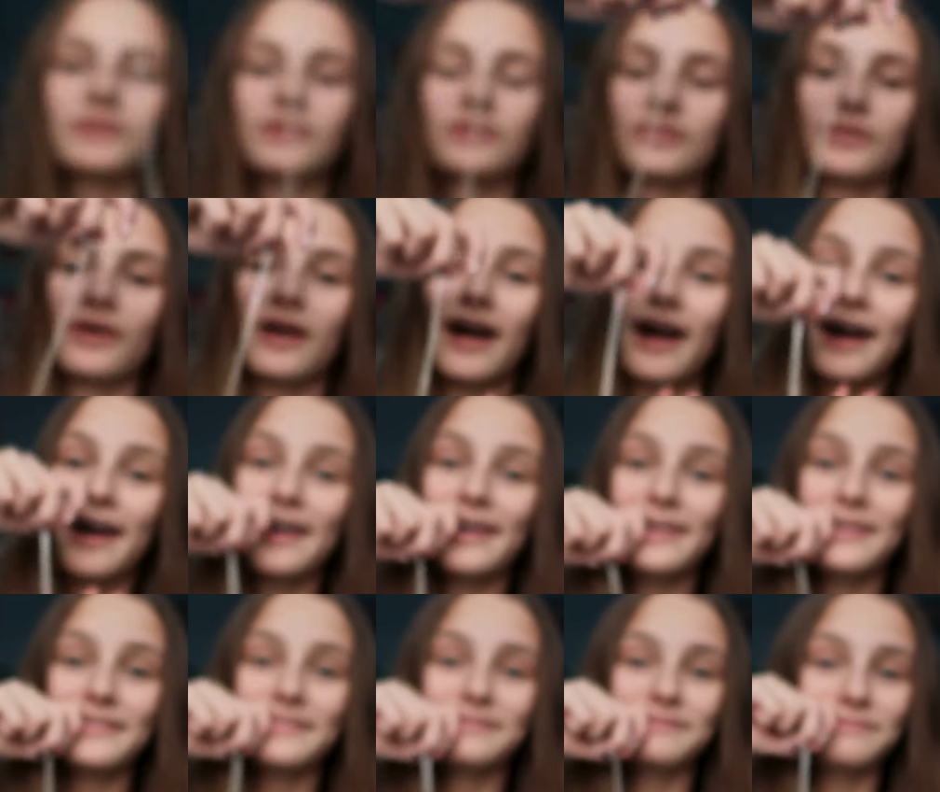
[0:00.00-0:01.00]
So
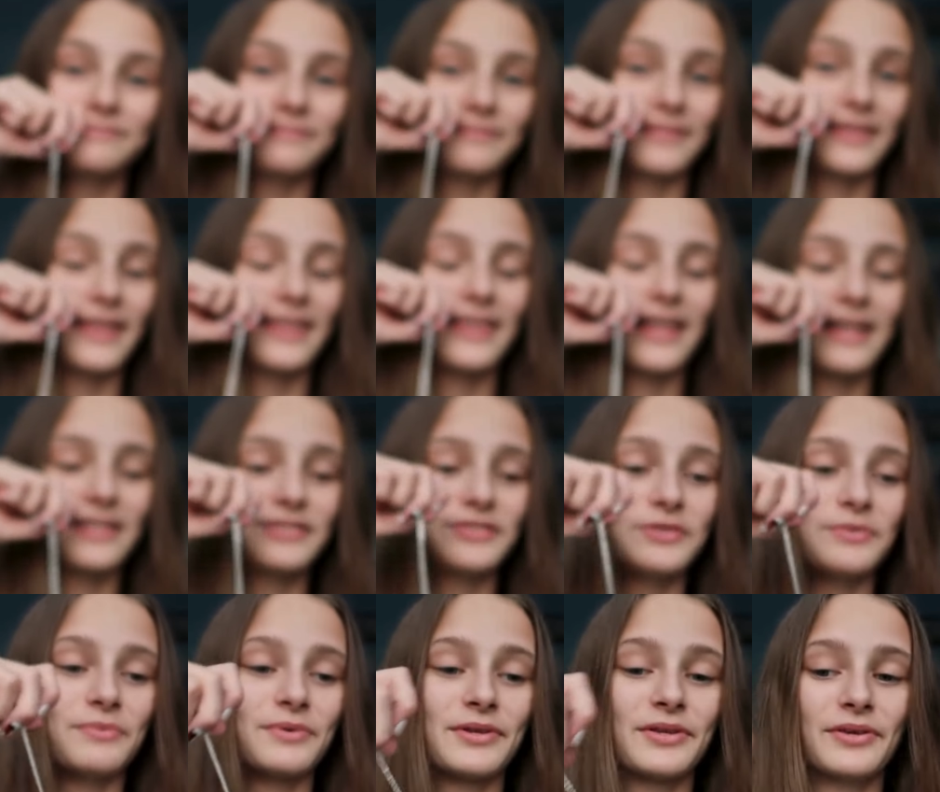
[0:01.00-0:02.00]
I, that's
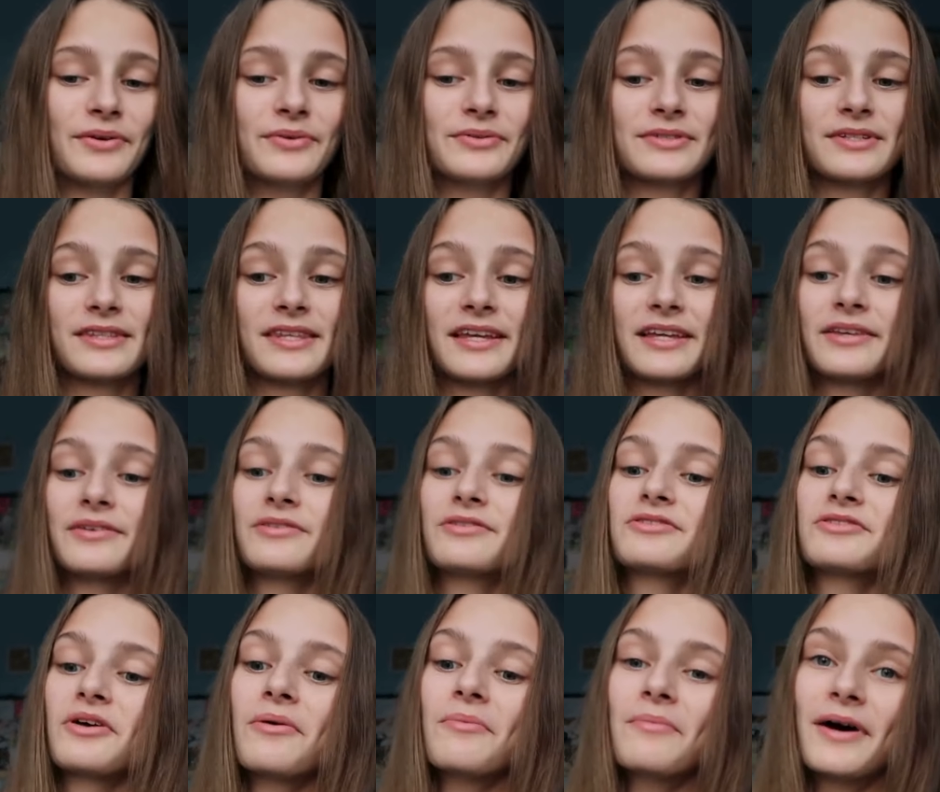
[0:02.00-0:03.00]
super cute. So thank you
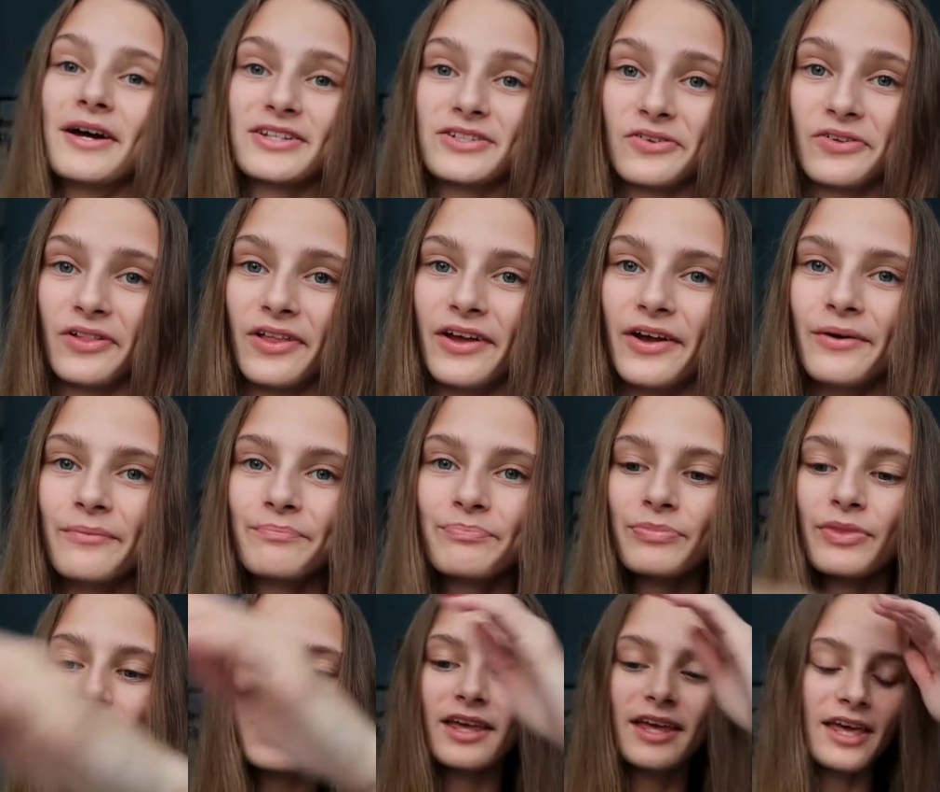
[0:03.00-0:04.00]
so much, Kaleo.
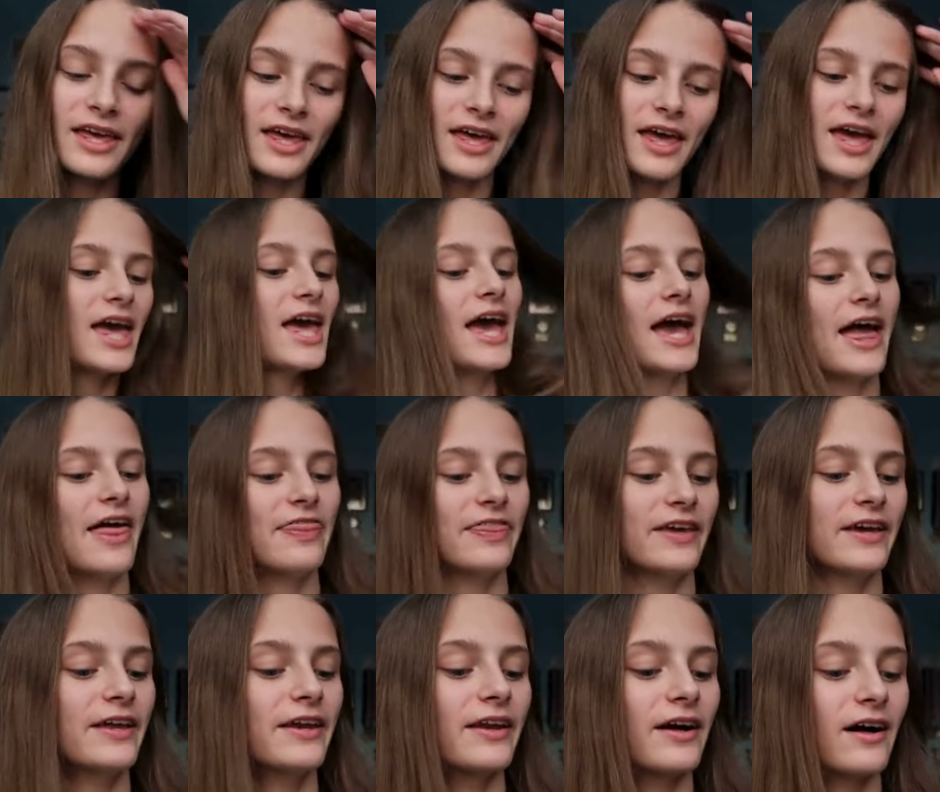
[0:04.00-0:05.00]
And
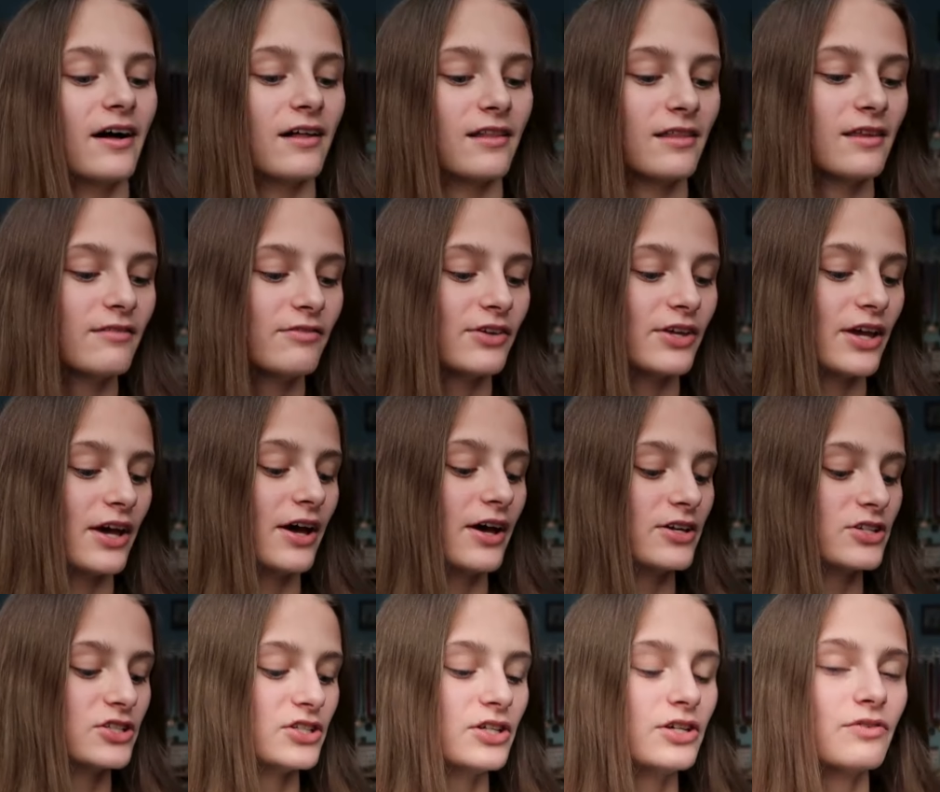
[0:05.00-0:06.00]
then
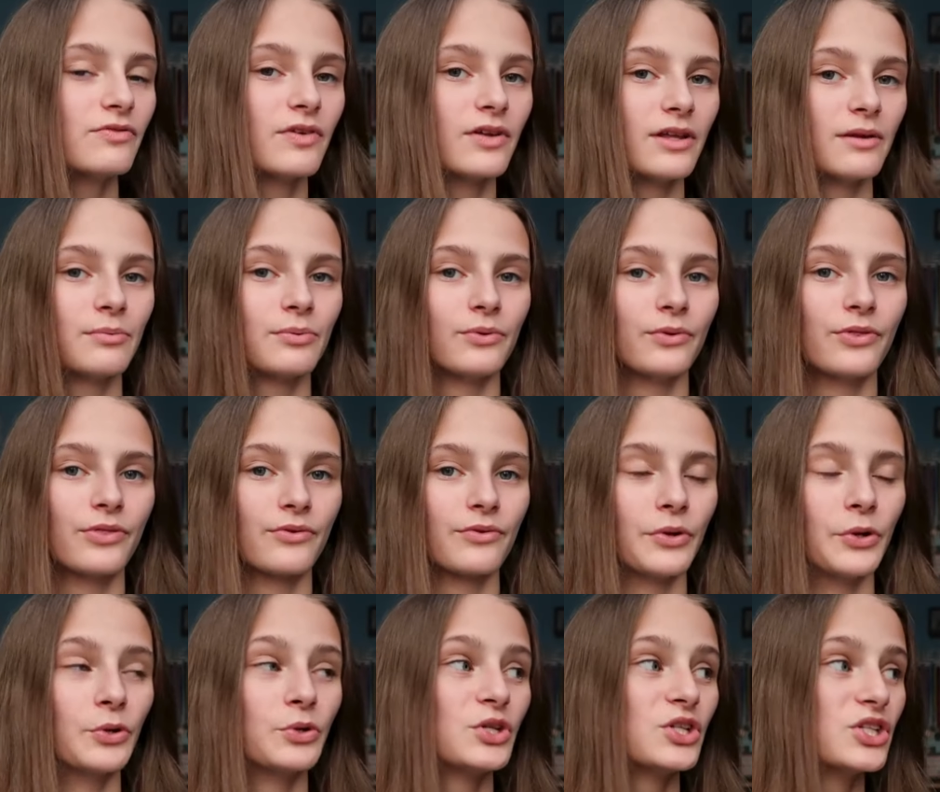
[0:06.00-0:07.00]
Olivia, she really pulled
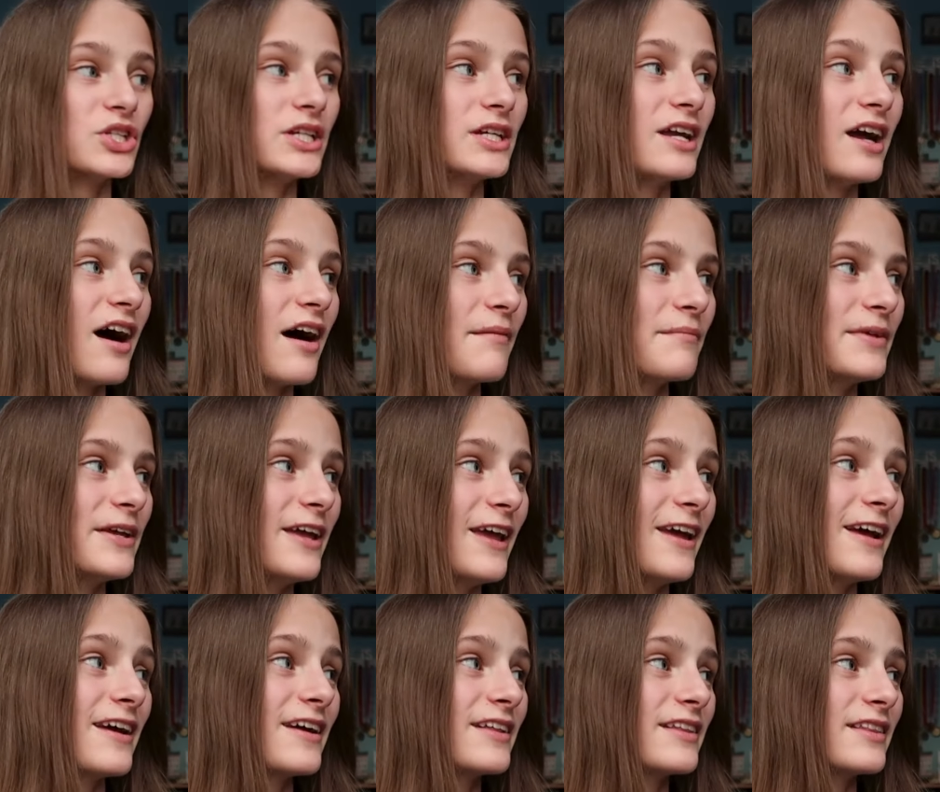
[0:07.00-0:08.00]
through. She got
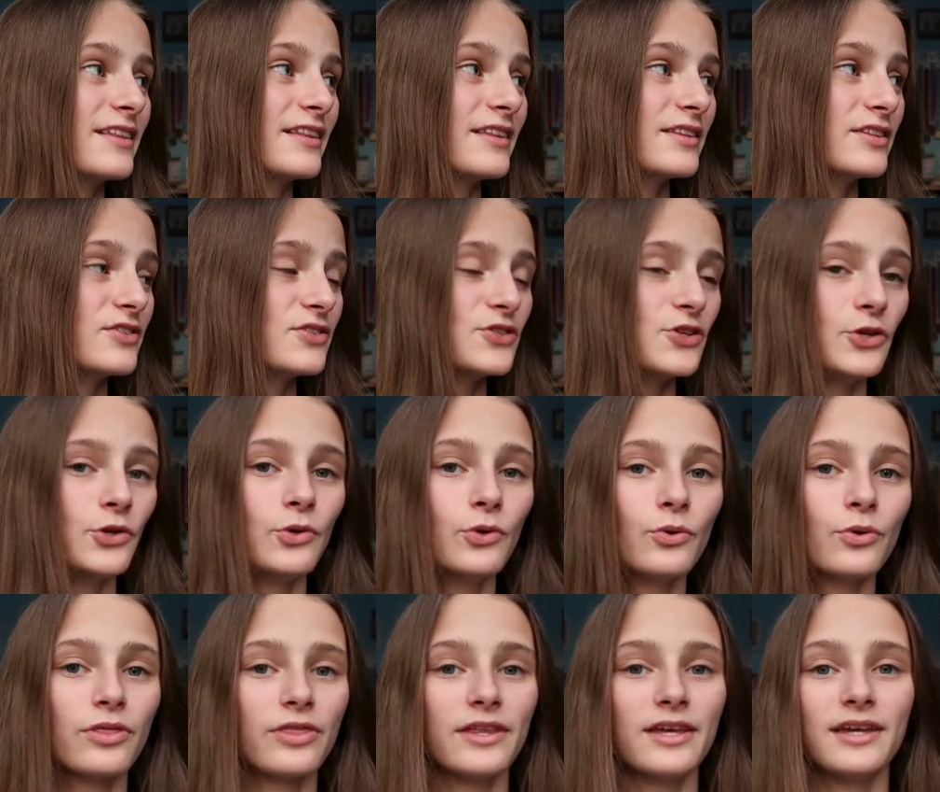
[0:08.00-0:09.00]
me
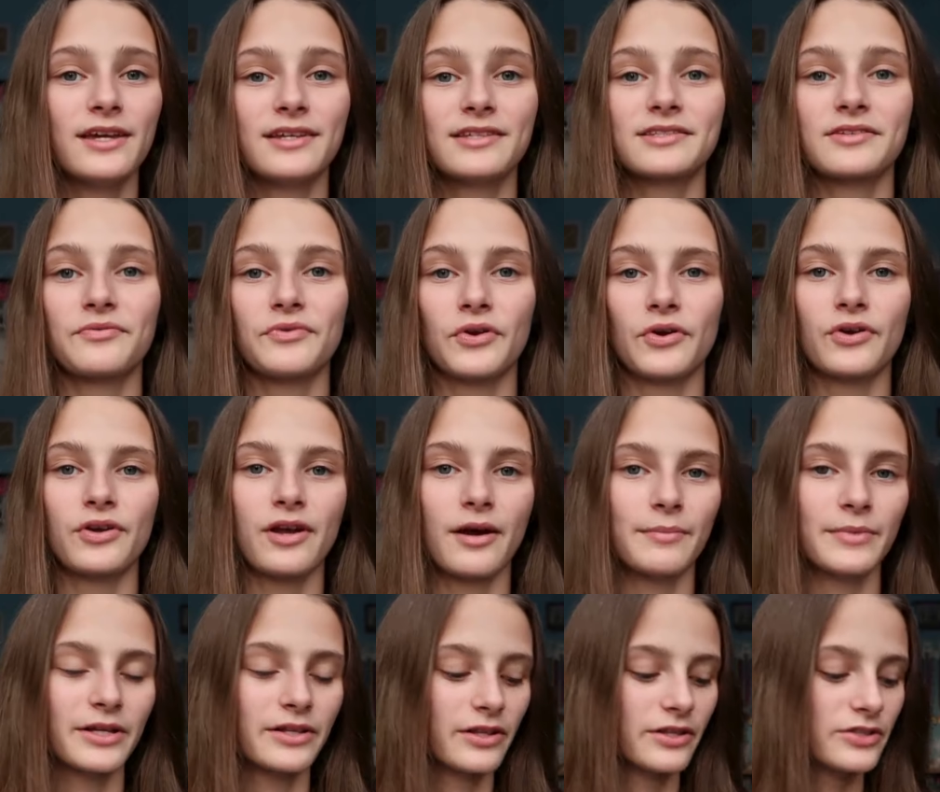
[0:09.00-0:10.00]
two things of Nerd
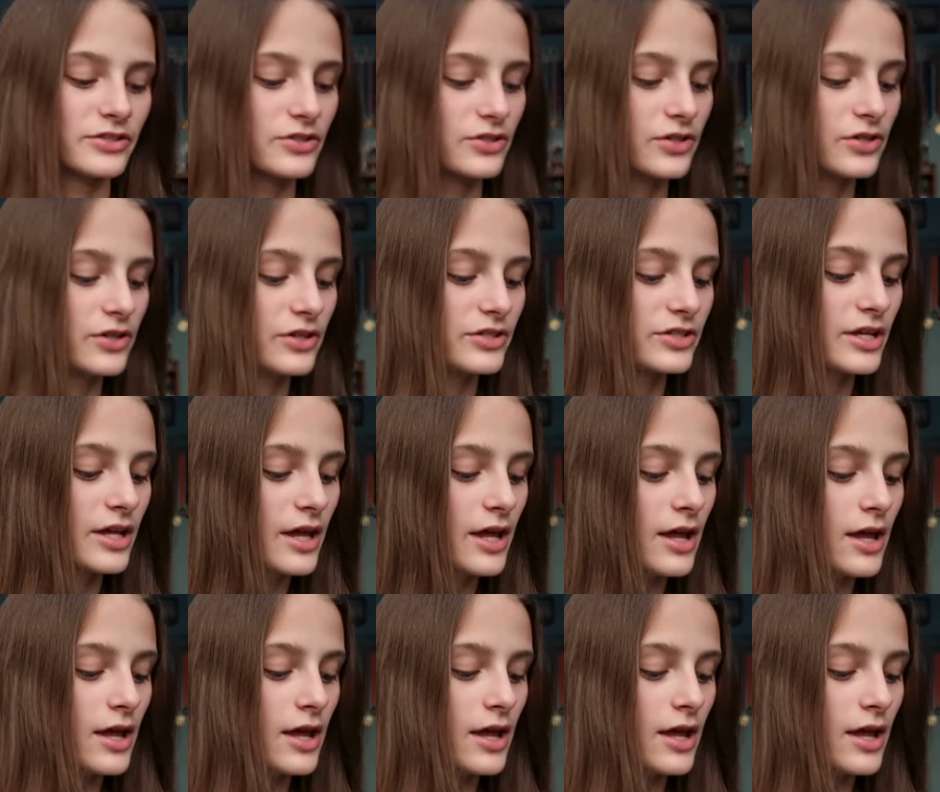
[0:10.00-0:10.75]
Gummy Clusters.